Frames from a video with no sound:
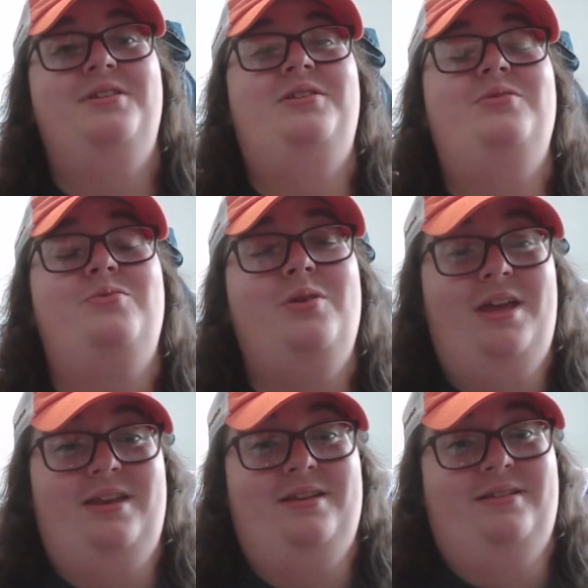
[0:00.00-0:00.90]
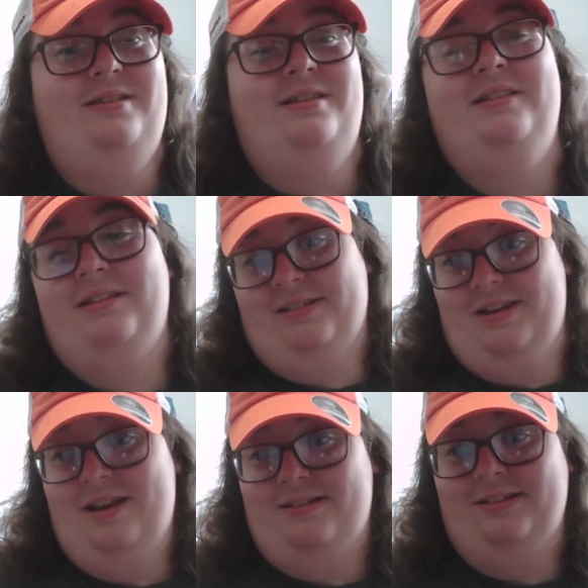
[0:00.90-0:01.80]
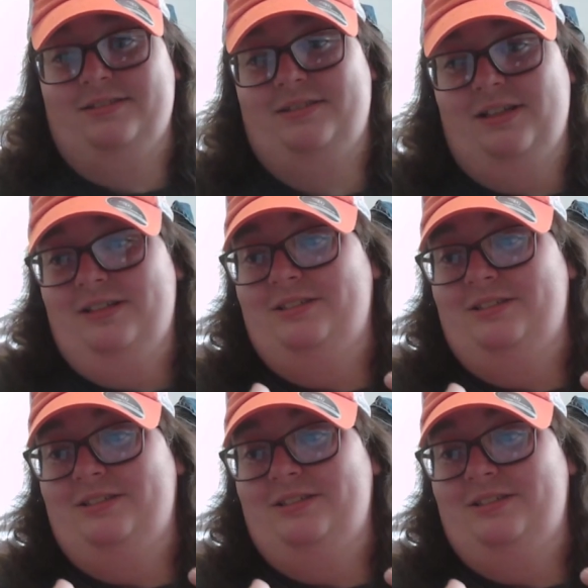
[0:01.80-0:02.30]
to win in these scenarios.